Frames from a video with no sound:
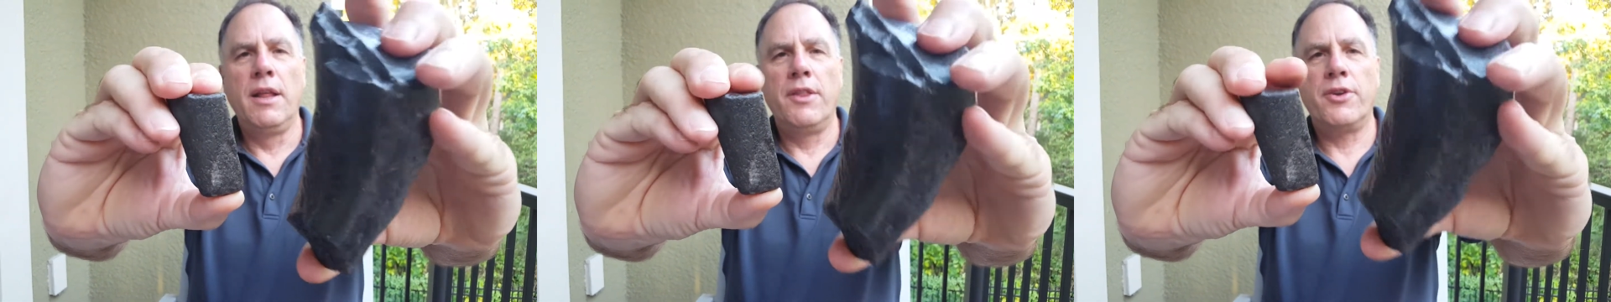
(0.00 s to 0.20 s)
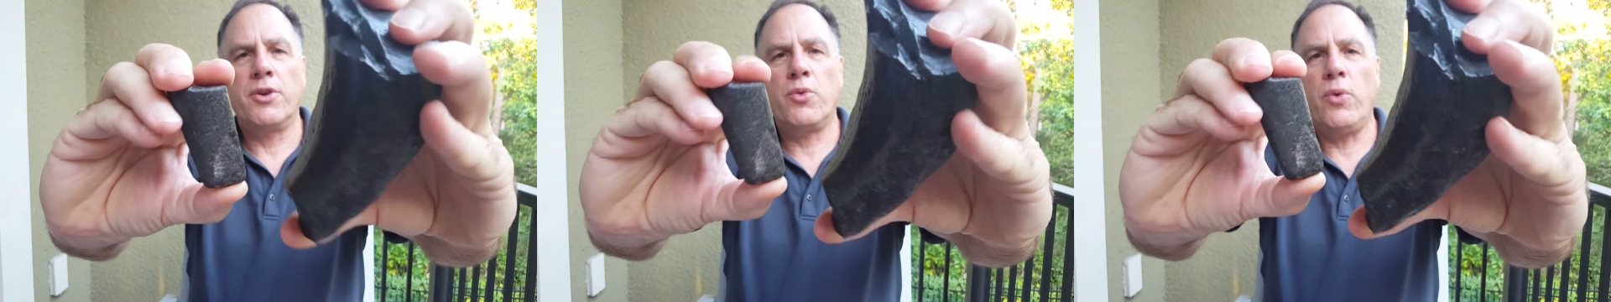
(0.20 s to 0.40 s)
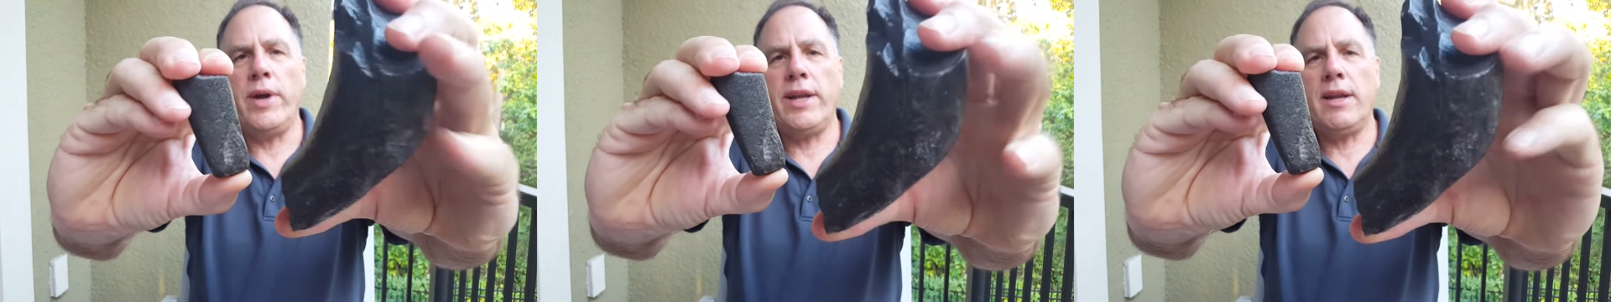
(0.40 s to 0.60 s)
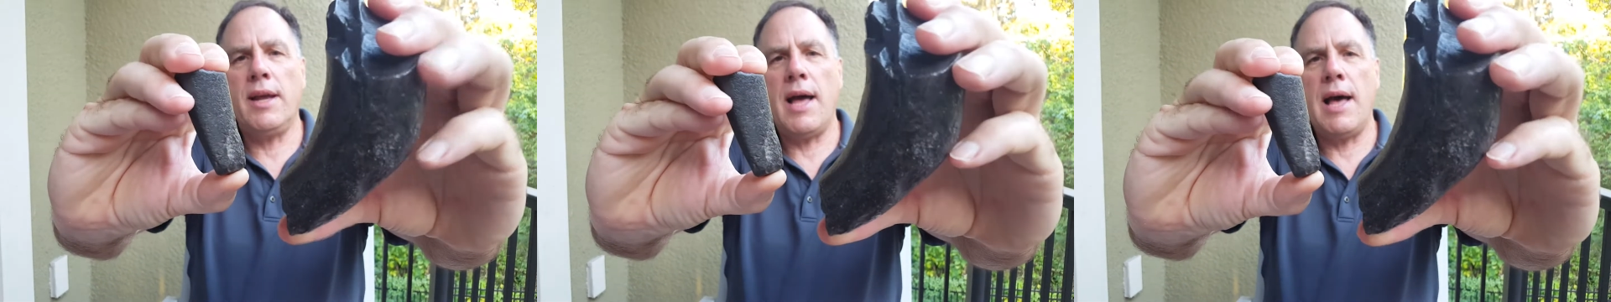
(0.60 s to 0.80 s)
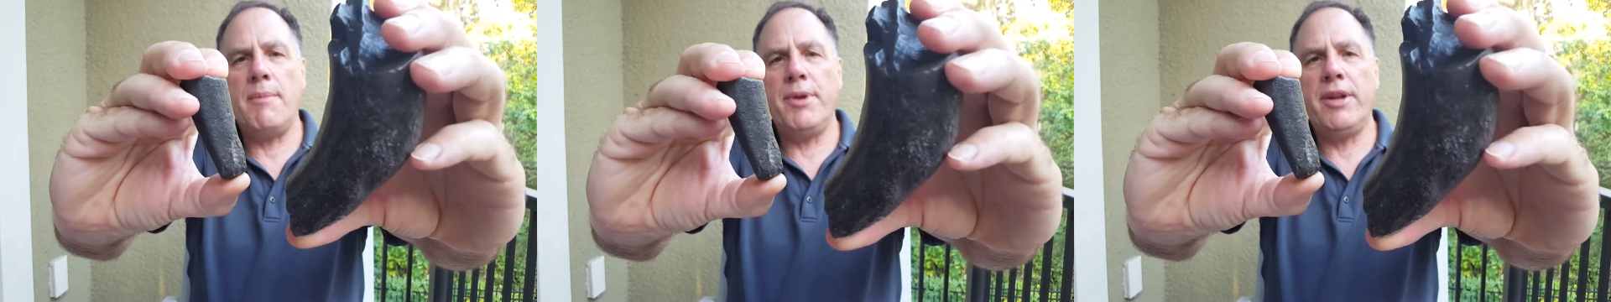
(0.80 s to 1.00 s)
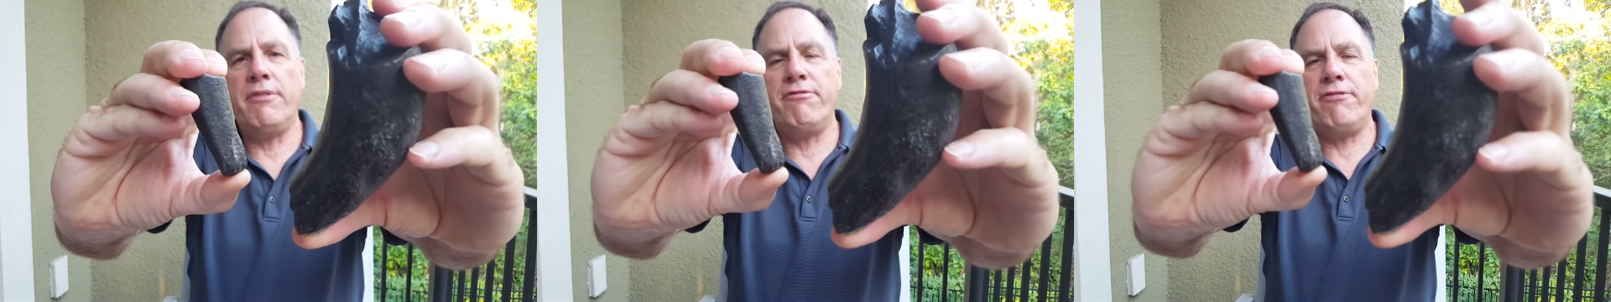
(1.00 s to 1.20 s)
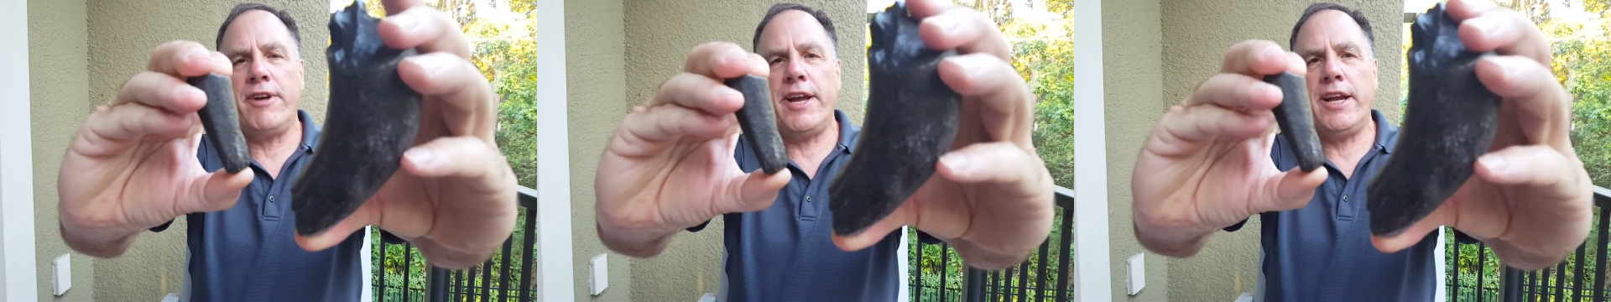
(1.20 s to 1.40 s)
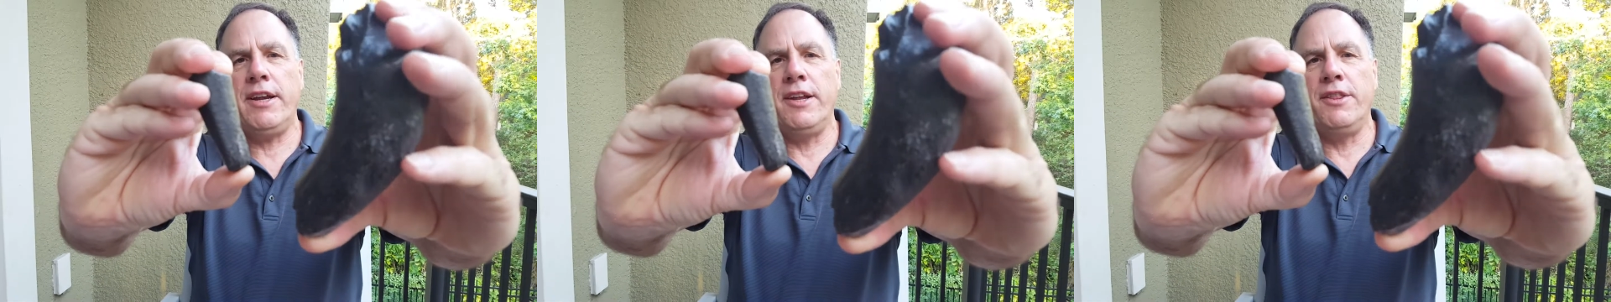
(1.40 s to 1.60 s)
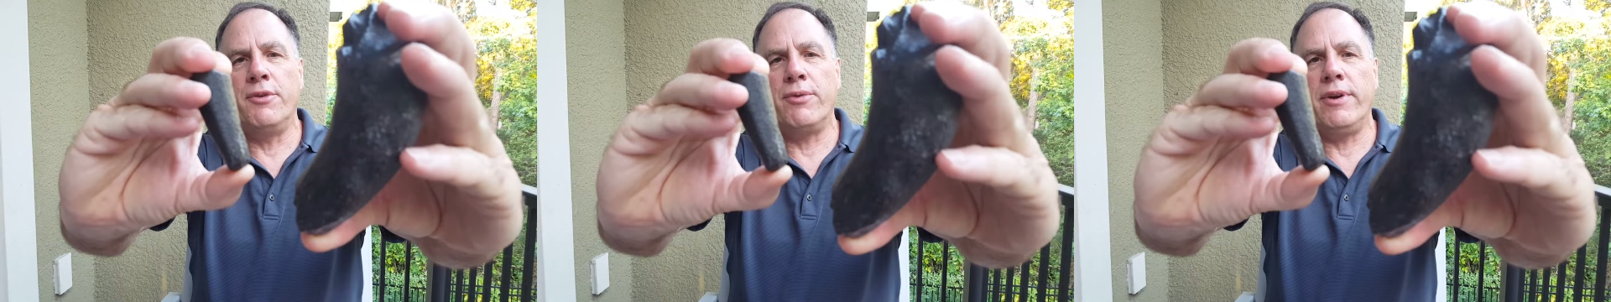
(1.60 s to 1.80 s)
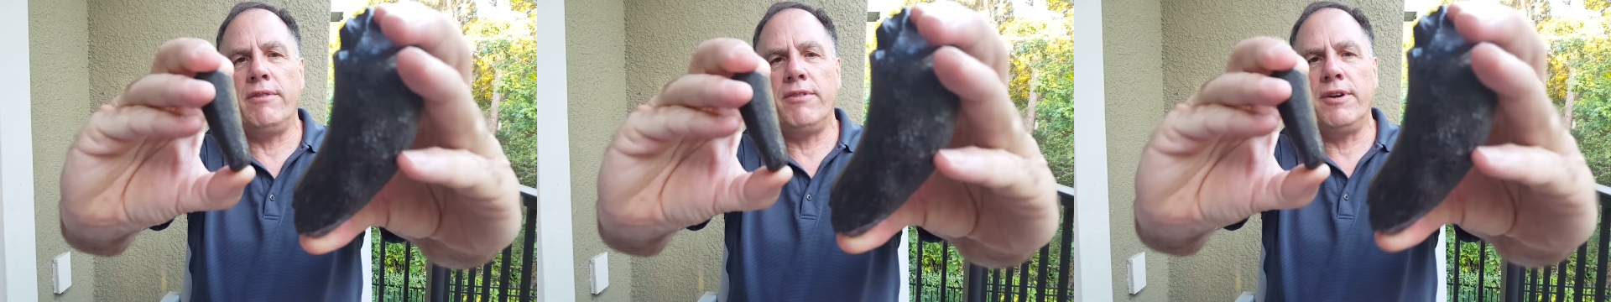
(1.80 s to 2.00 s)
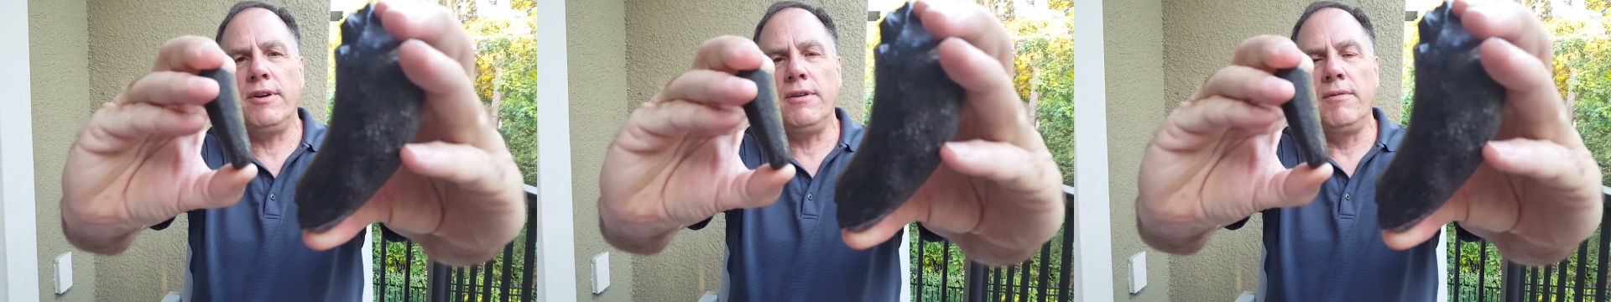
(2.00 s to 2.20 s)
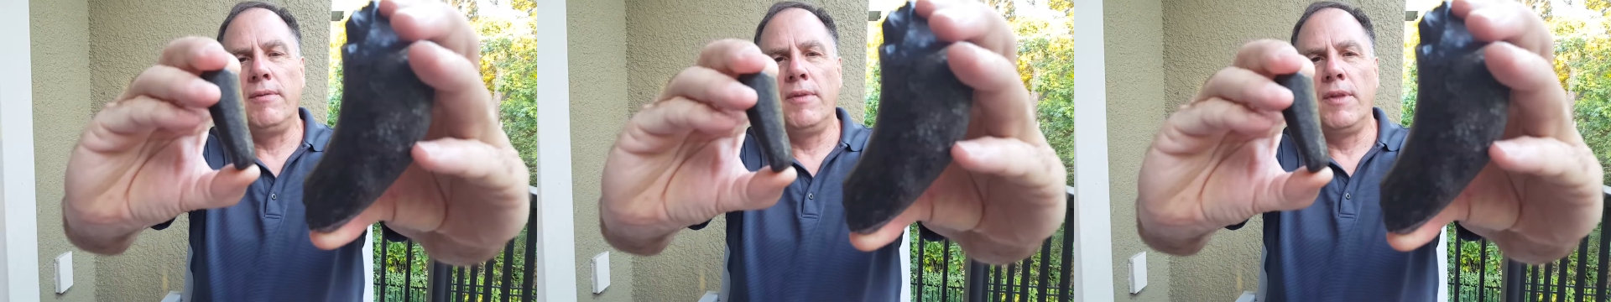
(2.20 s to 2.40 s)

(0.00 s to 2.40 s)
They're quite common to find in the river,